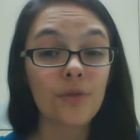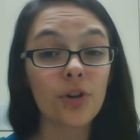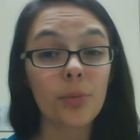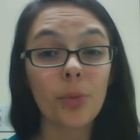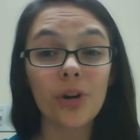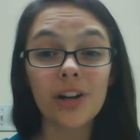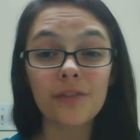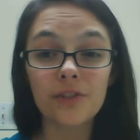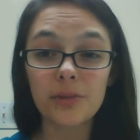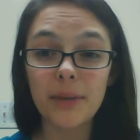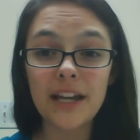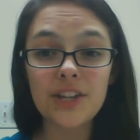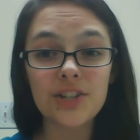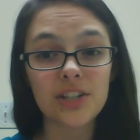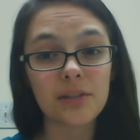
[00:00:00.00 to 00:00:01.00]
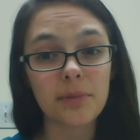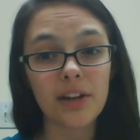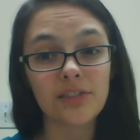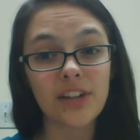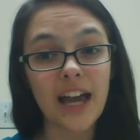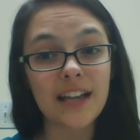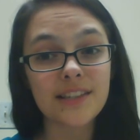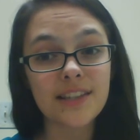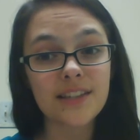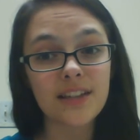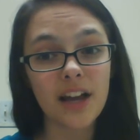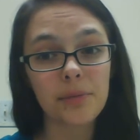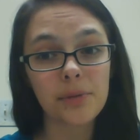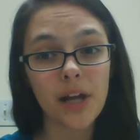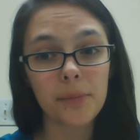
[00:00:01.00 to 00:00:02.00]
For more information about NASA's
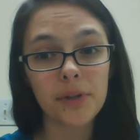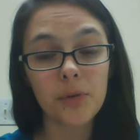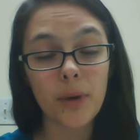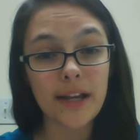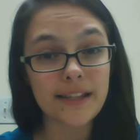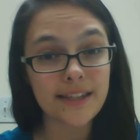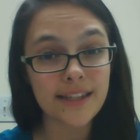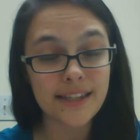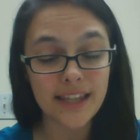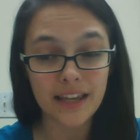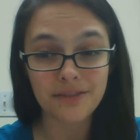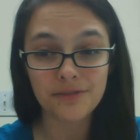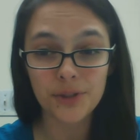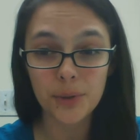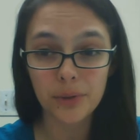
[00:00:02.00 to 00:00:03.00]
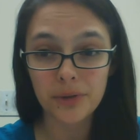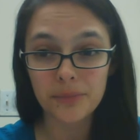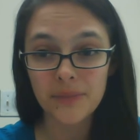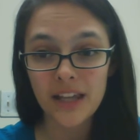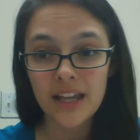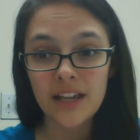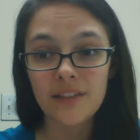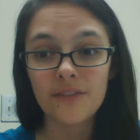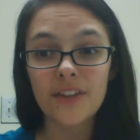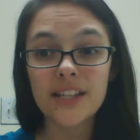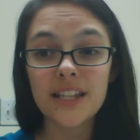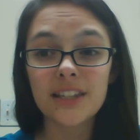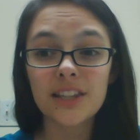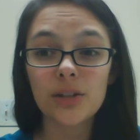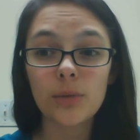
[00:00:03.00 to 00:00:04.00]
upcoming ways to save fuel,
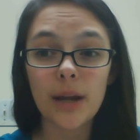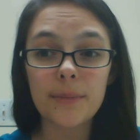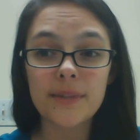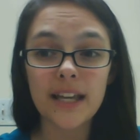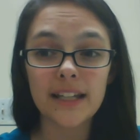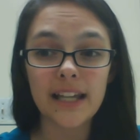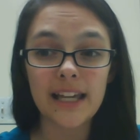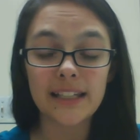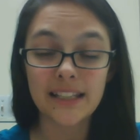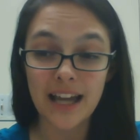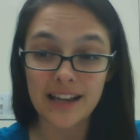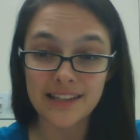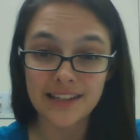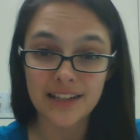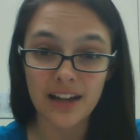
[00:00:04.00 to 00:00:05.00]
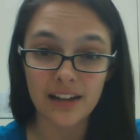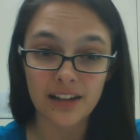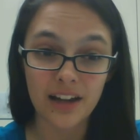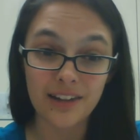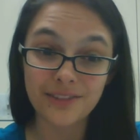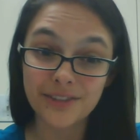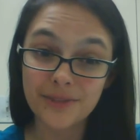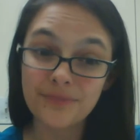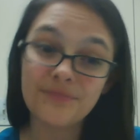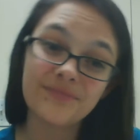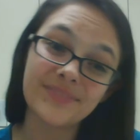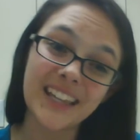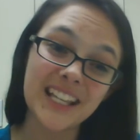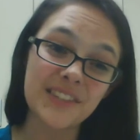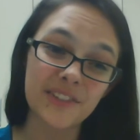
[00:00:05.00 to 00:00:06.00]
visit their website at nasa.gov.
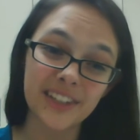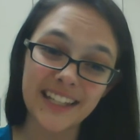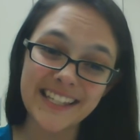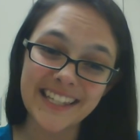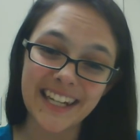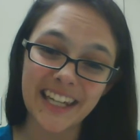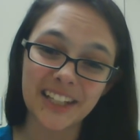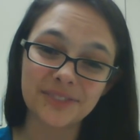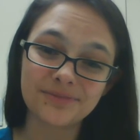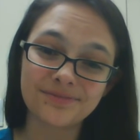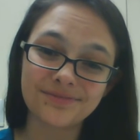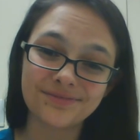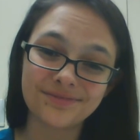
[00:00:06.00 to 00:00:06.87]
Thanks for listening.